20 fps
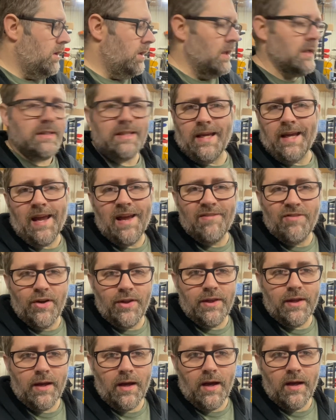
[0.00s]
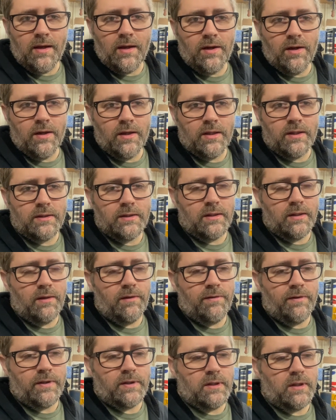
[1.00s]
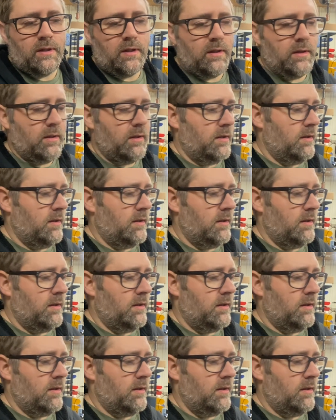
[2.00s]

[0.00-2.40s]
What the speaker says: It's like everything on here is, if it's a